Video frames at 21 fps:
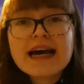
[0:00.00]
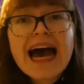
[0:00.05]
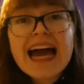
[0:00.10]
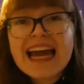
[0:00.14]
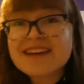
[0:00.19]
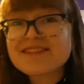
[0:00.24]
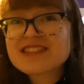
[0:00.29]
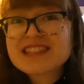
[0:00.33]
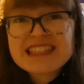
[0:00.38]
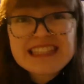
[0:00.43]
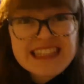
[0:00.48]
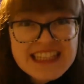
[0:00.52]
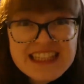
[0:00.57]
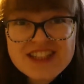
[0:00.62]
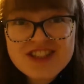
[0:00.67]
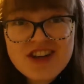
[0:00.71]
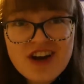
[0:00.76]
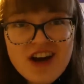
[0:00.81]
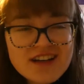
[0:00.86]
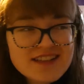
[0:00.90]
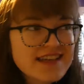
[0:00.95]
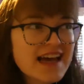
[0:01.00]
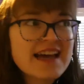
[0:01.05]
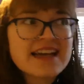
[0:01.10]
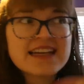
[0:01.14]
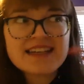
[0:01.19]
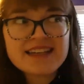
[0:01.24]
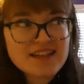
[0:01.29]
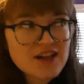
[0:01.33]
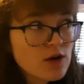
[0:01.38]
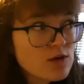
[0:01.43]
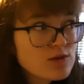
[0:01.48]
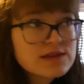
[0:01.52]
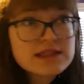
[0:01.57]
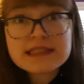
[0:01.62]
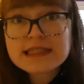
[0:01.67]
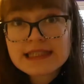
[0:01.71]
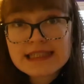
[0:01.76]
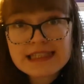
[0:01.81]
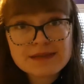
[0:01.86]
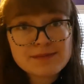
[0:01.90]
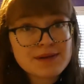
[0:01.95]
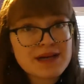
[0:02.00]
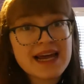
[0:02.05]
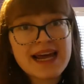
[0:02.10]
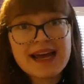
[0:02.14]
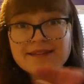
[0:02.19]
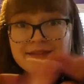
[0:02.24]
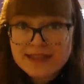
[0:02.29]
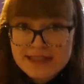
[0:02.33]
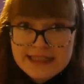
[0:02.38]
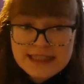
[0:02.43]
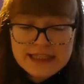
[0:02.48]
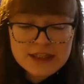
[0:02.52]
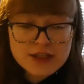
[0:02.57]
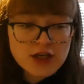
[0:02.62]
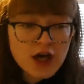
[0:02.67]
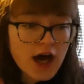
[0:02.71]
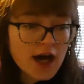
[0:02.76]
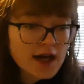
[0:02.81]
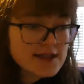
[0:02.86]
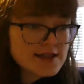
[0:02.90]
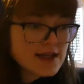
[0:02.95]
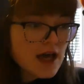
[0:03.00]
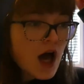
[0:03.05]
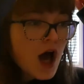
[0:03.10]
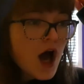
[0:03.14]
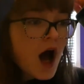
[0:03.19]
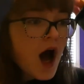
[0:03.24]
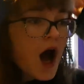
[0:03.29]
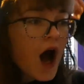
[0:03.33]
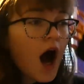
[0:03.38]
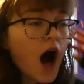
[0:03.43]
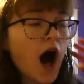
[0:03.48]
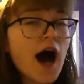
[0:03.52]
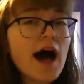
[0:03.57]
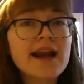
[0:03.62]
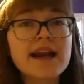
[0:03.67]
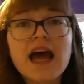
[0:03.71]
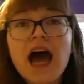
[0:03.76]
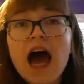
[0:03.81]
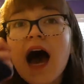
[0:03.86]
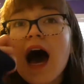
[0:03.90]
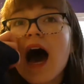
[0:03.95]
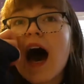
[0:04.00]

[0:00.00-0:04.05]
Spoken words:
I have ski socks. I don't ski, but I have ski socks on.